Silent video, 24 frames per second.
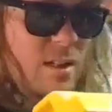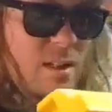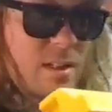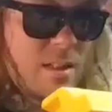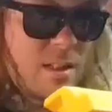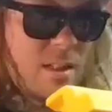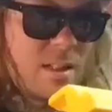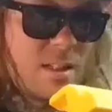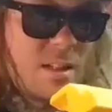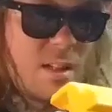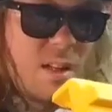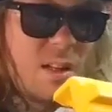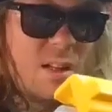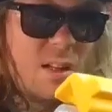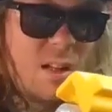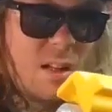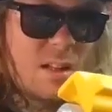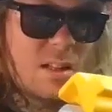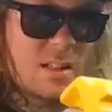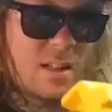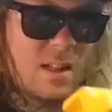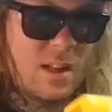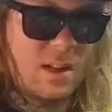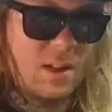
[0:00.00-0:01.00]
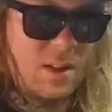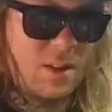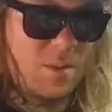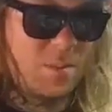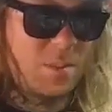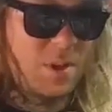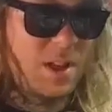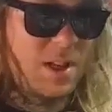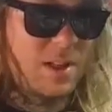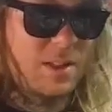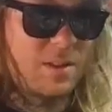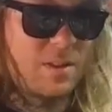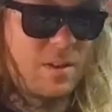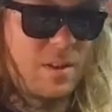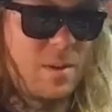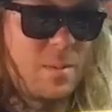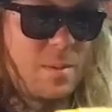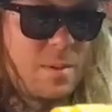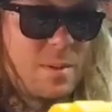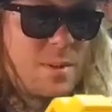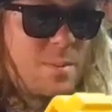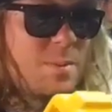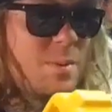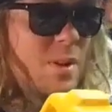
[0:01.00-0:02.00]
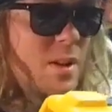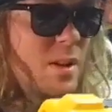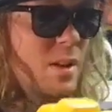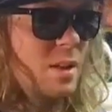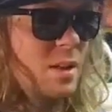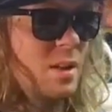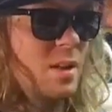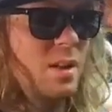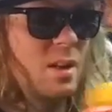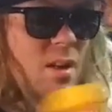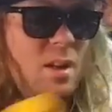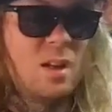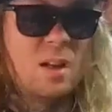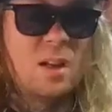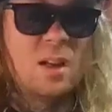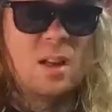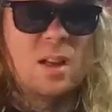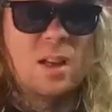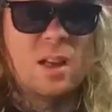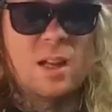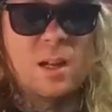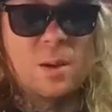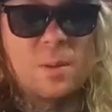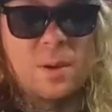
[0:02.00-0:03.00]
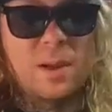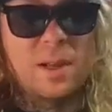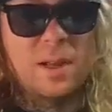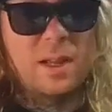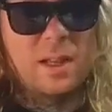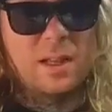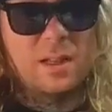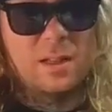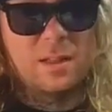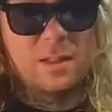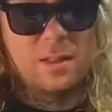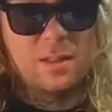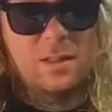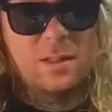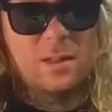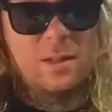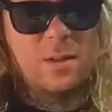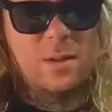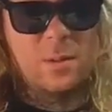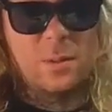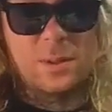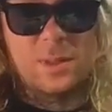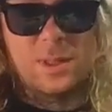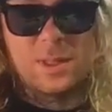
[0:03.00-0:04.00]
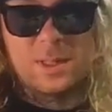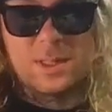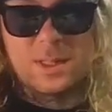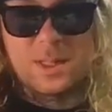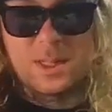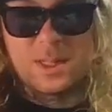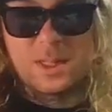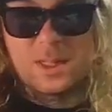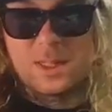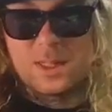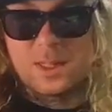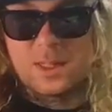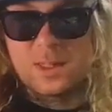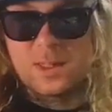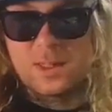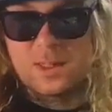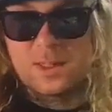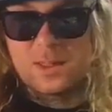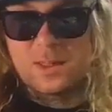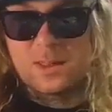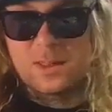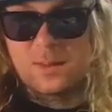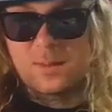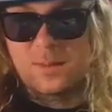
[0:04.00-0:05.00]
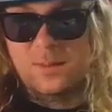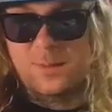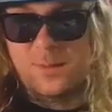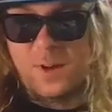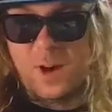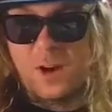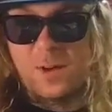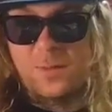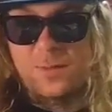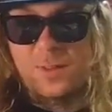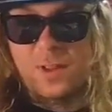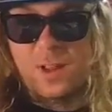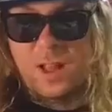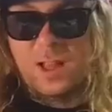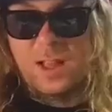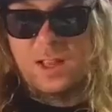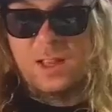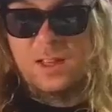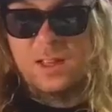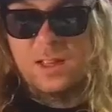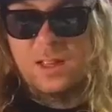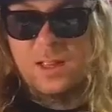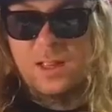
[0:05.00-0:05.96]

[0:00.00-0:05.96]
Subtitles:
Does it not say it on the blaster? That must be it. Anyway, you know what this is. Firefly.